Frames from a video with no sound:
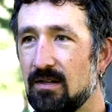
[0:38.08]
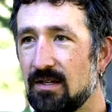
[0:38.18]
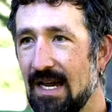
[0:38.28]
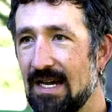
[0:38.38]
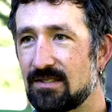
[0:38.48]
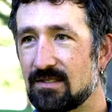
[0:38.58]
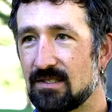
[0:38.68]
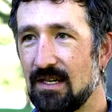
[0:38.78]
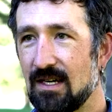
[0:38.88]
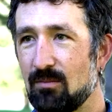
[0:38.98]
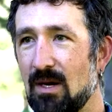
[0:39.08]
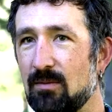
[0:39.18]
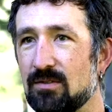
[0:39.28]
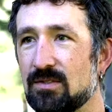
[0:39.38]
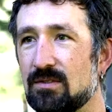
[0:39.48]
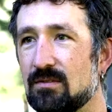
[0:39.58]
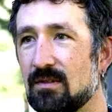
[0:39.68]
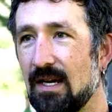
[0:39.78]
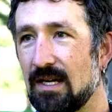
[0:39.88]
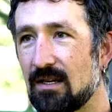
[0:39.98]
gases in the air bubbles,
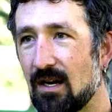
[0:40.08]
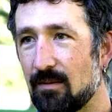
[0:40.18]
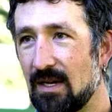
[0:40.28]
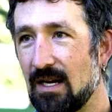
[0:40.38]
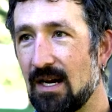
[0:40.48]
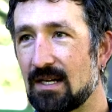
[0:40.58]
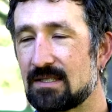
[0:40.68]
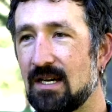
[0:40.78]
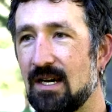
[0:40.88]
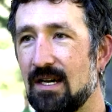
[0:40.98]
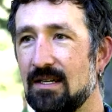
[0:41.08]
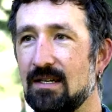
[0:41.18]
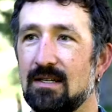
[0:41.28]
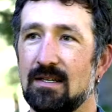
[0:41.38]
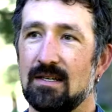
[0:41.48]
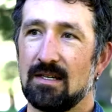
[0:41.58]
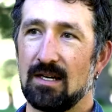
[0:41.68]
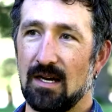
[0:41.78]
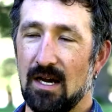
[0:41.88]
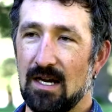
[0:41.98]
like carbon dioxide,
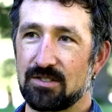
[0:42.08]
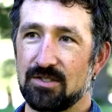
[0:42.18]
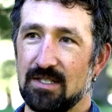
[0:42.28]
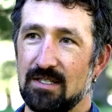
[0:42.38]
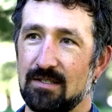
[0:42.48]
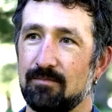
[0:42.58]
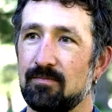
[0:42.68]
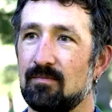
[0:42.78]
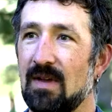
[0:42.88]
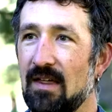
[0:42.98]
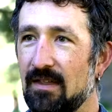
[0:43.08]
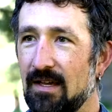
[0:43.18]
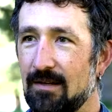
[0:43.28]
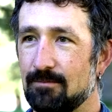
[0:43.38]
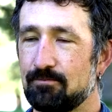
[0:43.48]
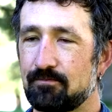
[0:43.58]
oxygen, methane.